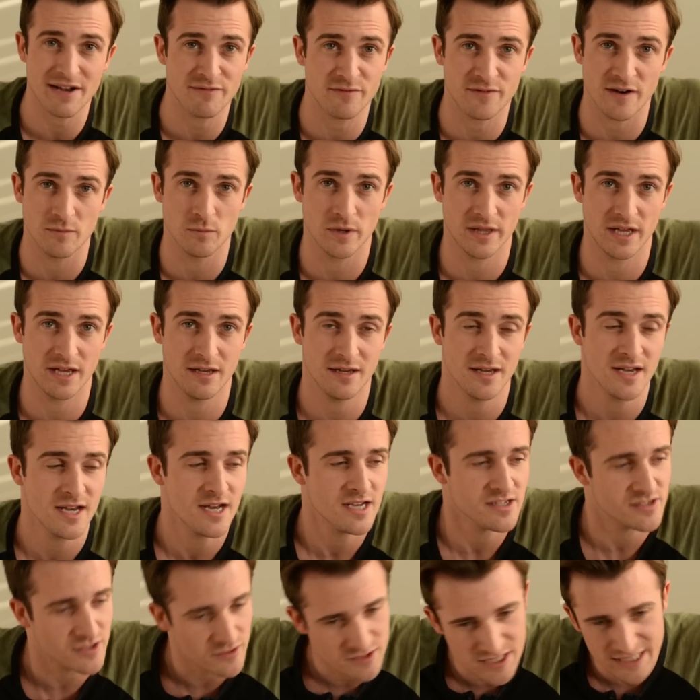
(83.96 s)
have fun with it.
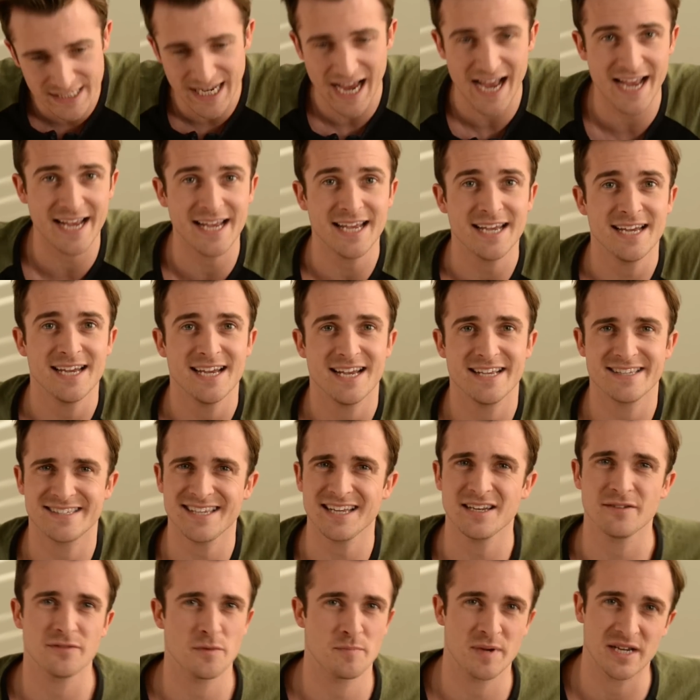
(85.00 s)
So today,
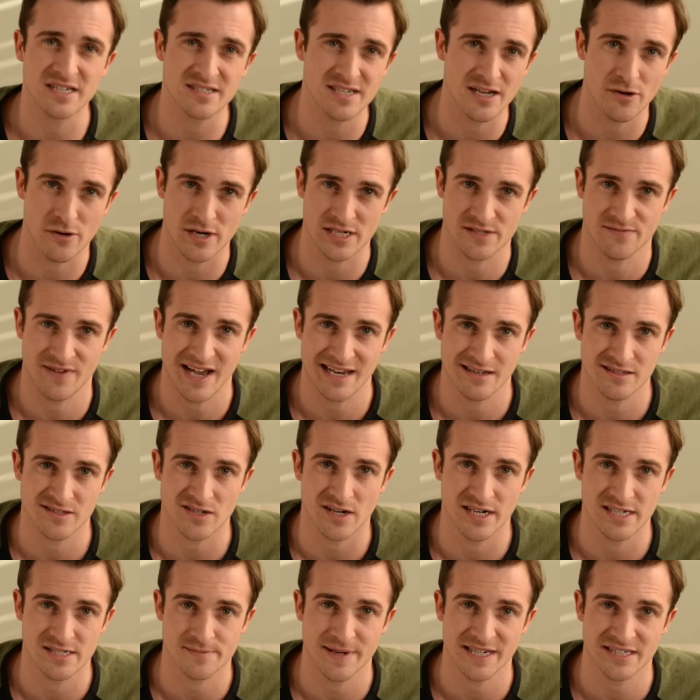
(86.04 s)
instead of a big serious
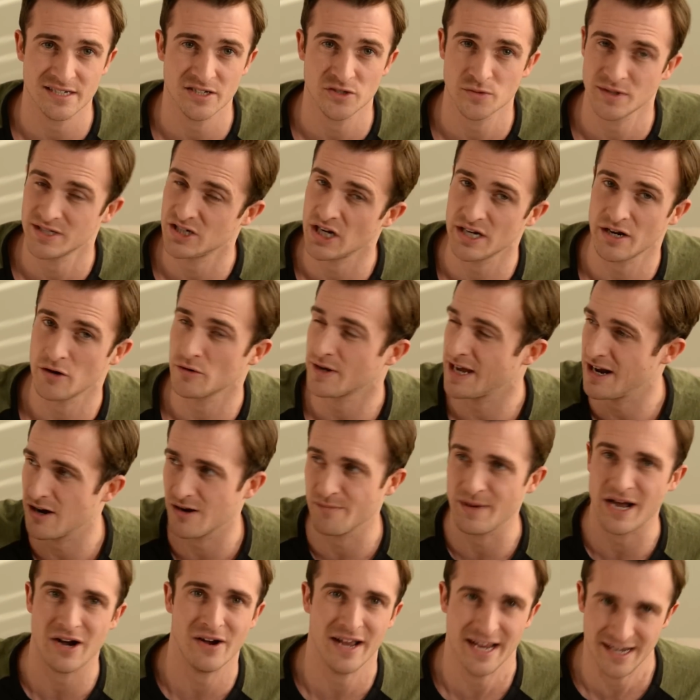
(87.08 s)
Valentine's message, which I don't care
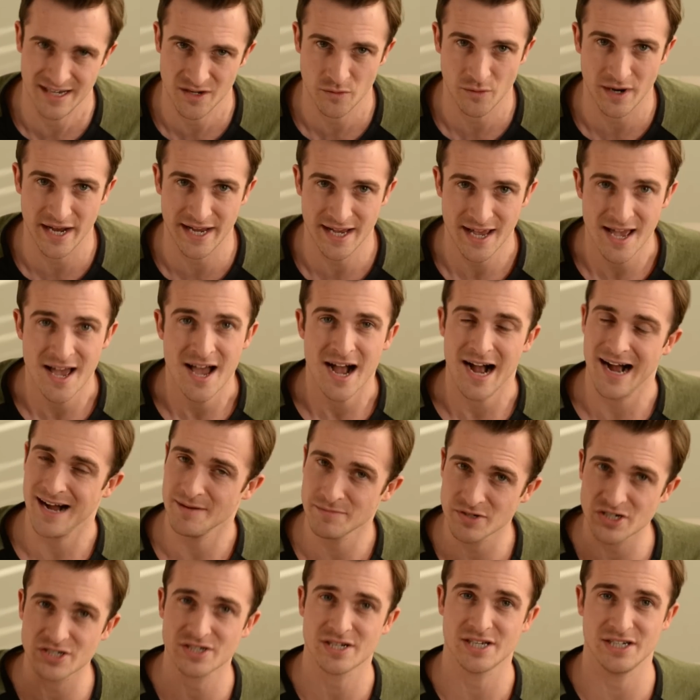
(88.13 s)
about anyway,
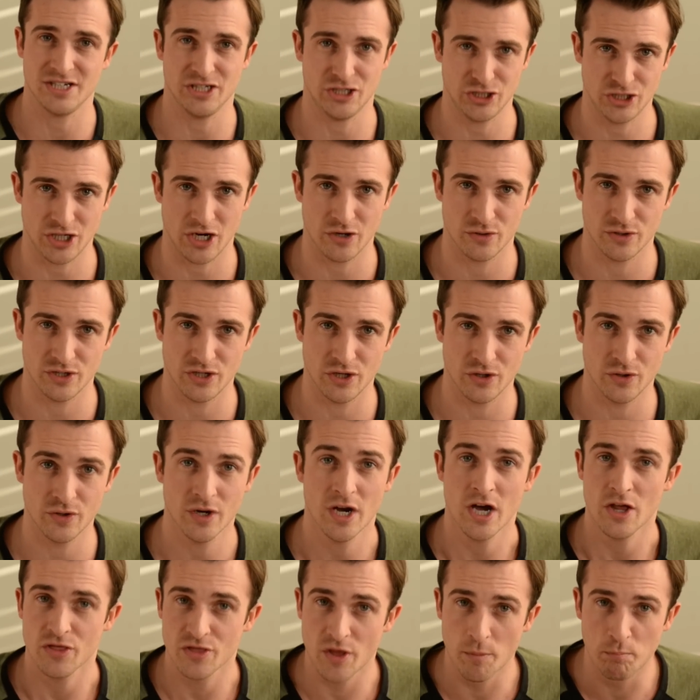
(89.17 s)
I'm just gonna show you
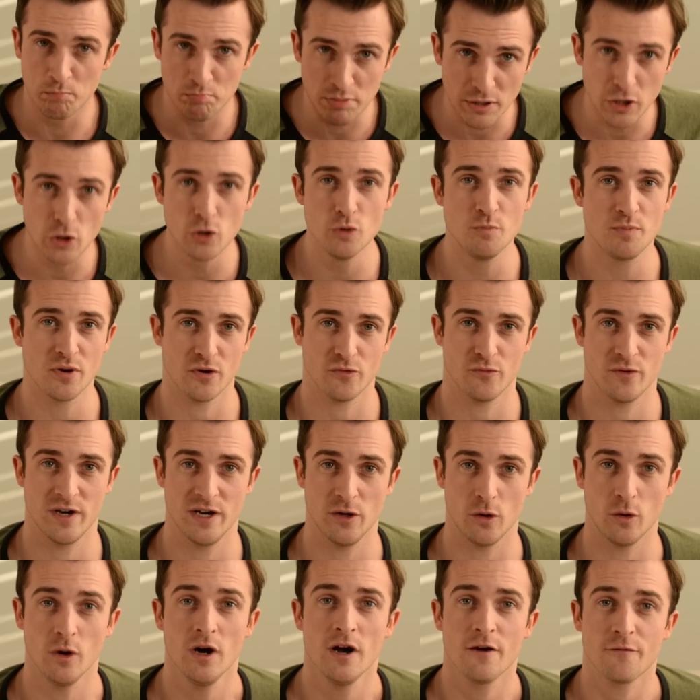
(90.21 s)
the blooper
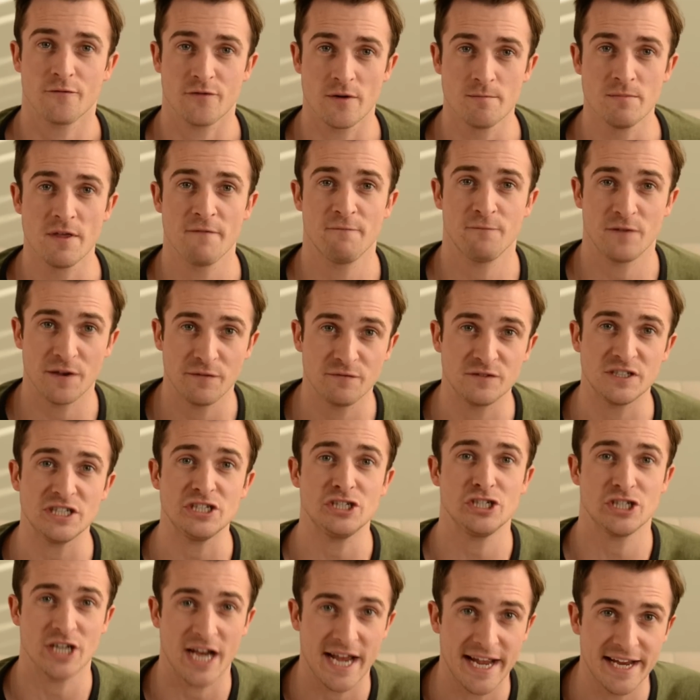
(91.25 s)
reel from the 50
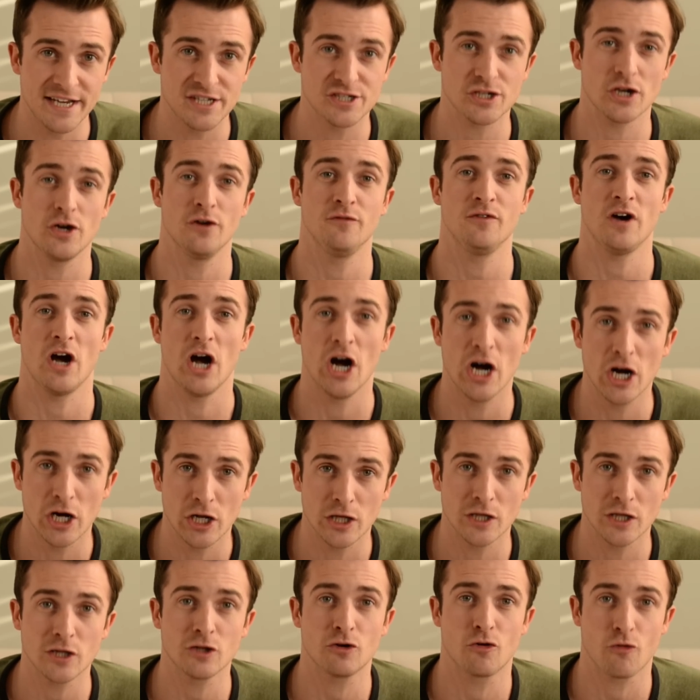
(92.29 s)
Shades of
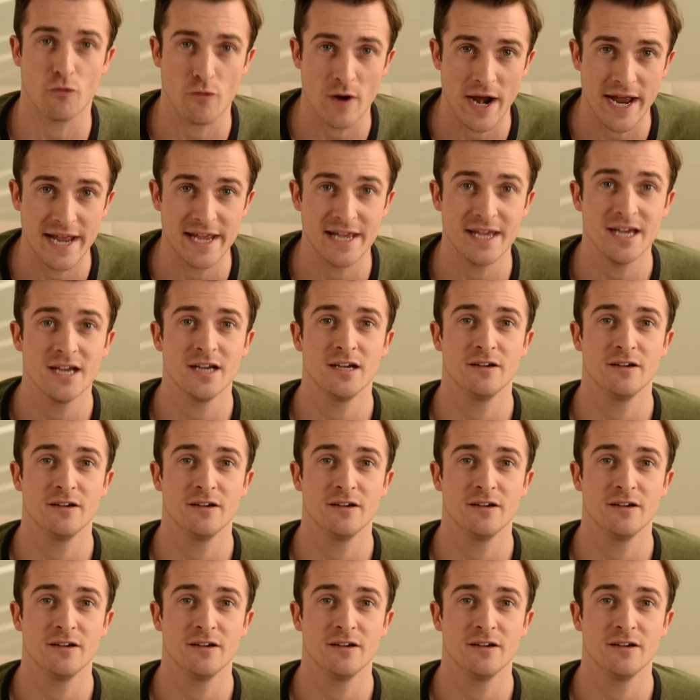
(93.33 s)
Earl Grey